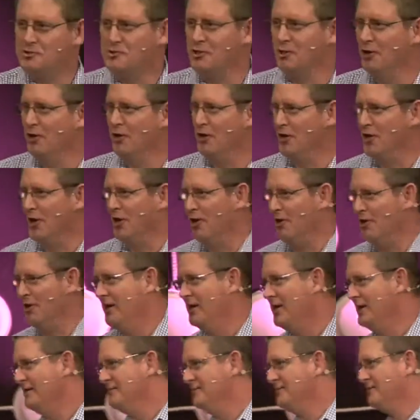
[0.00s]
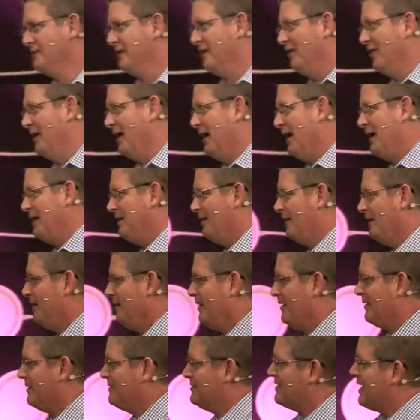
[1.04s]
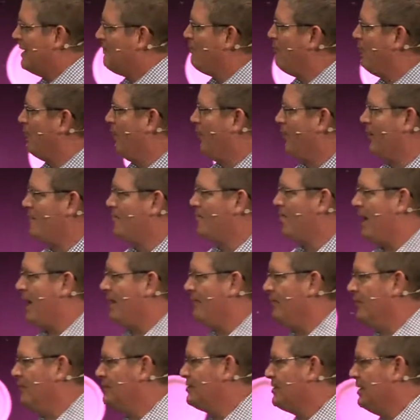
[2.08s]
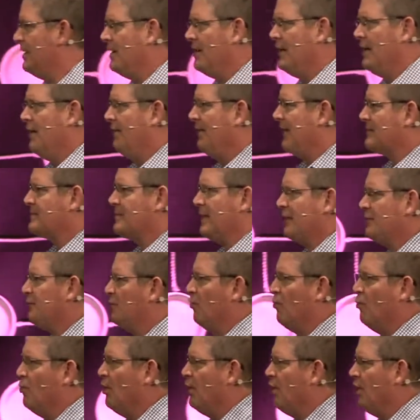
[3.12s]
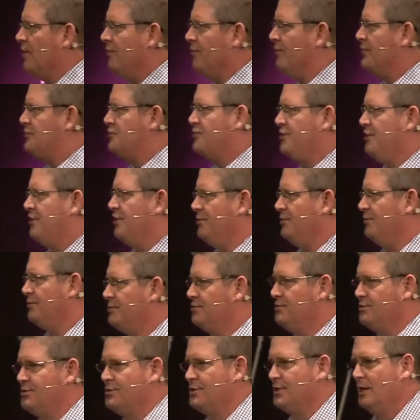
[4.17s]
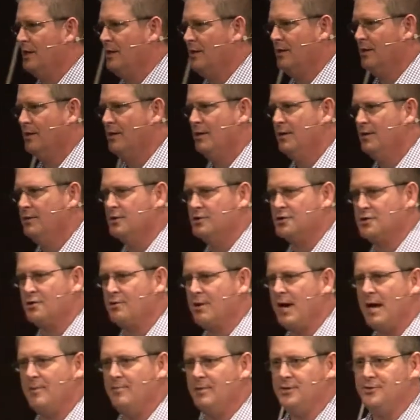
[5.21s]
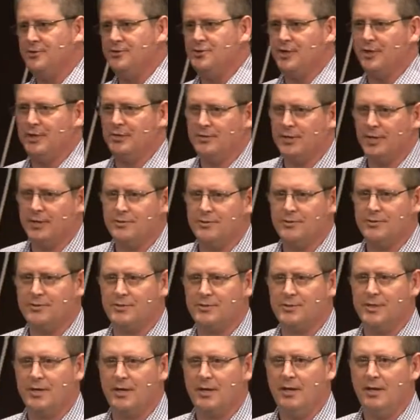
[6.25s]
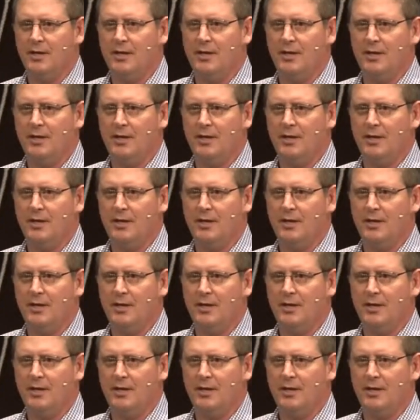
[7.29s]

Kids learn early, all right? Temporary poverty. That's not the word that's used describing Jesus.